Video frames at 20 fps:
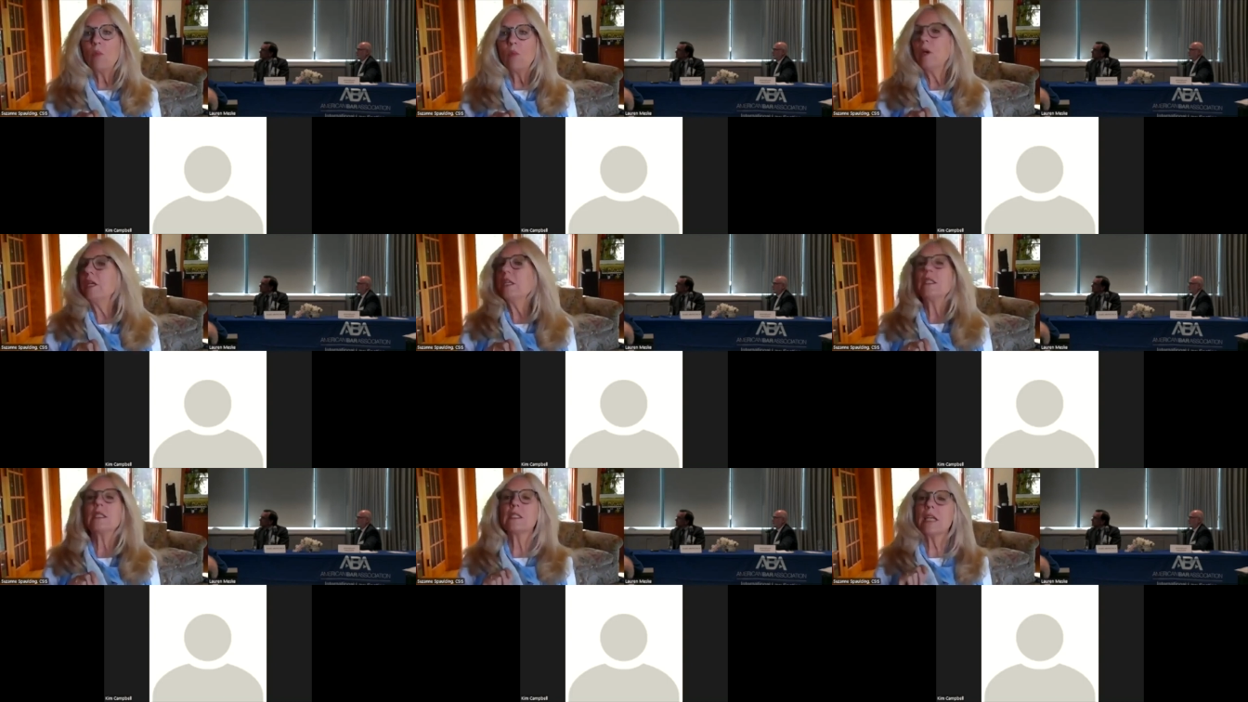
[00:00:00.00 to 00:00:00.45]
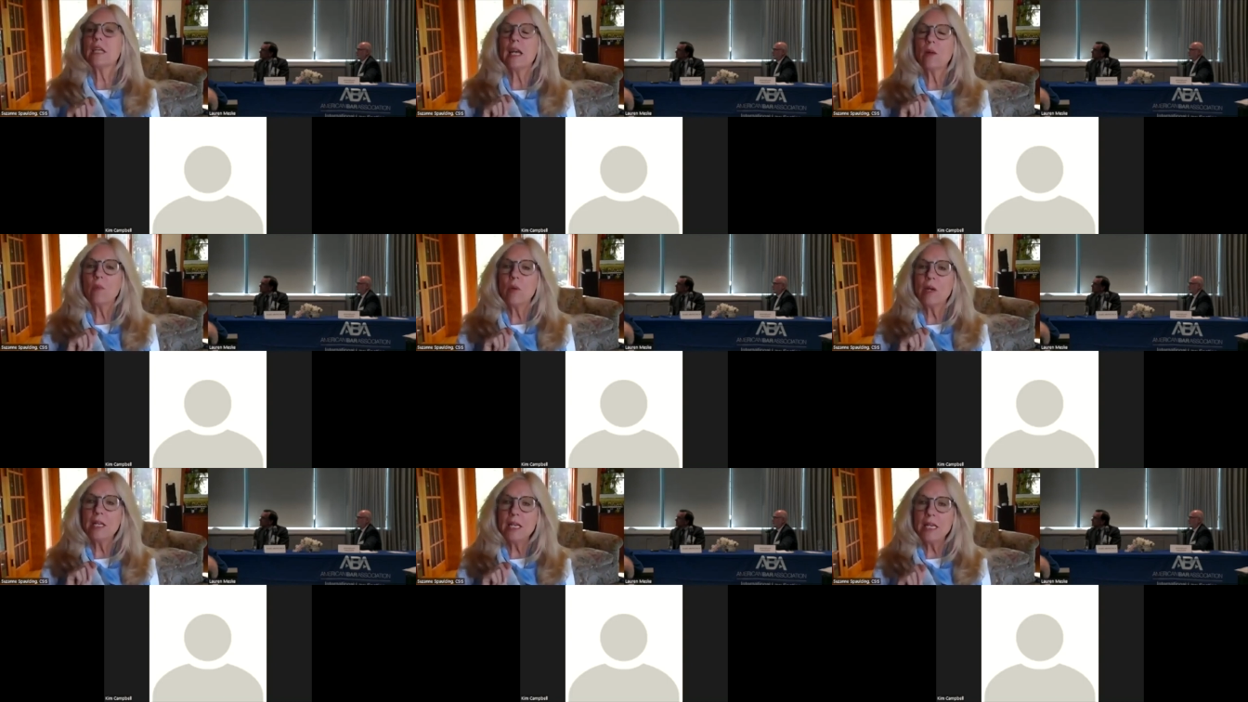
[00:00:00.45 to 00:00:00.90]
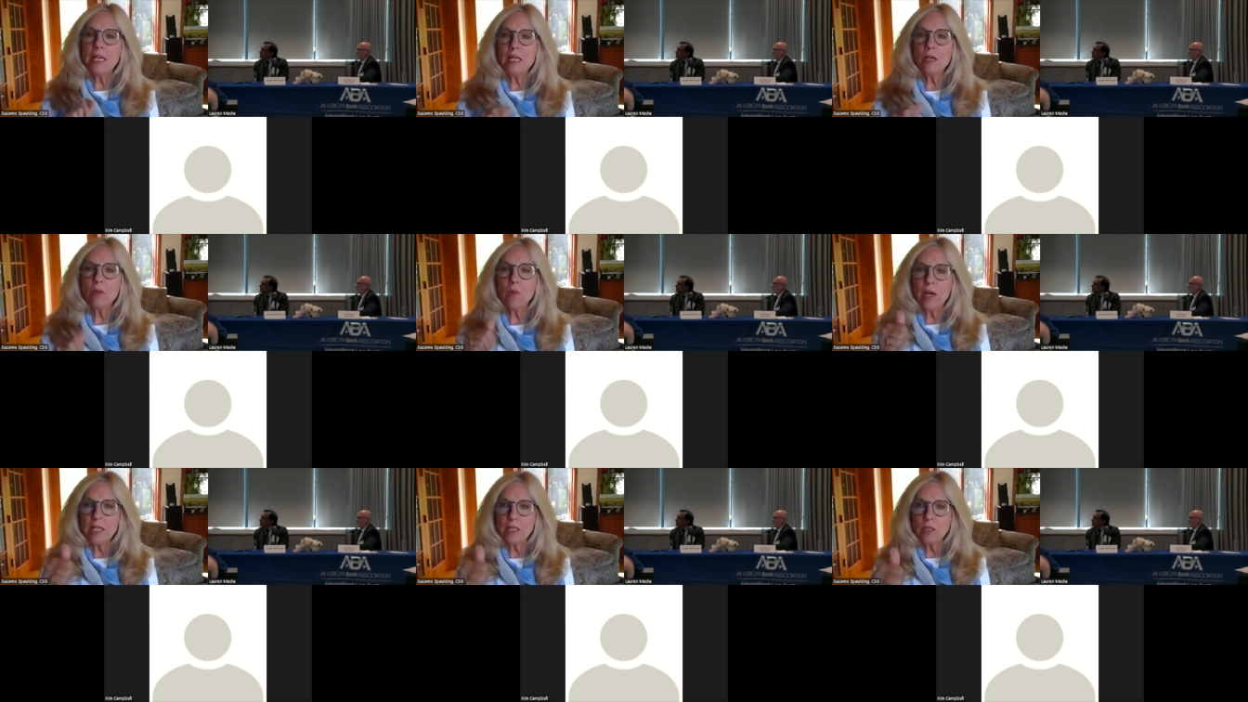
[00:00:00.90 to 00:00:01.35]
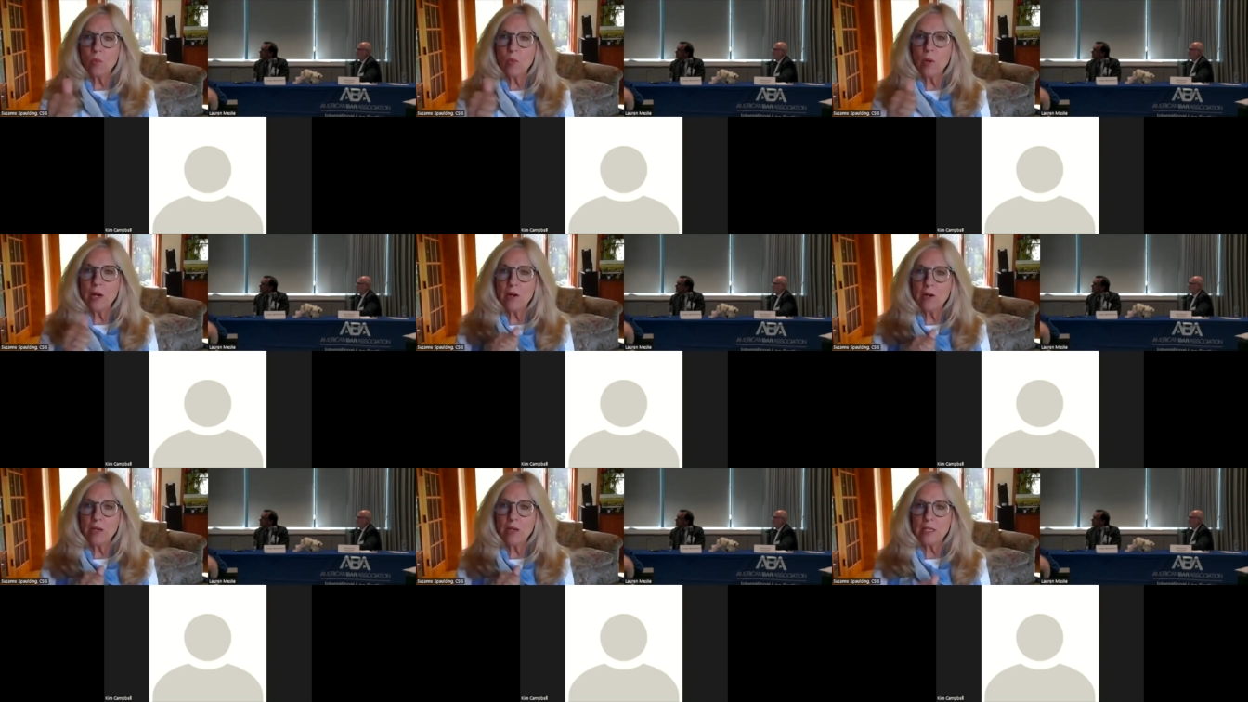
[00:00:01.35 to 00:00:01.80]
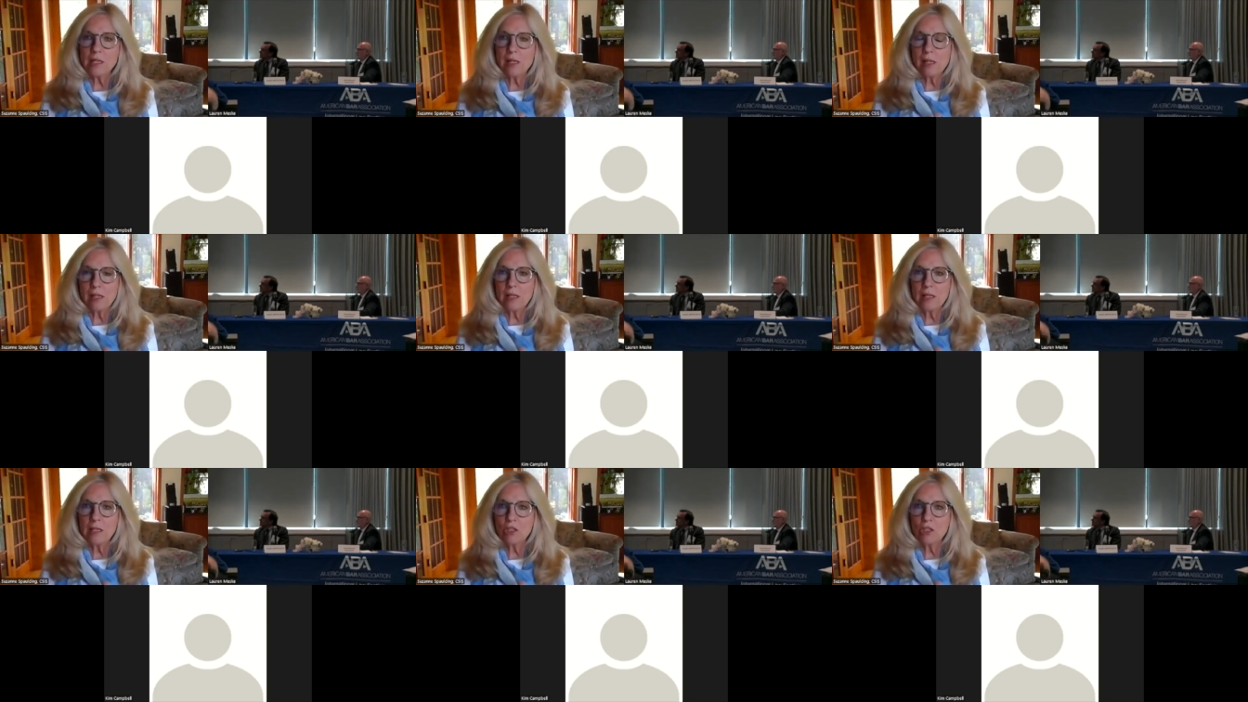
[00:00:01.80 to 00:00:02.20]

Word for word: we decided we needed to raise awareness in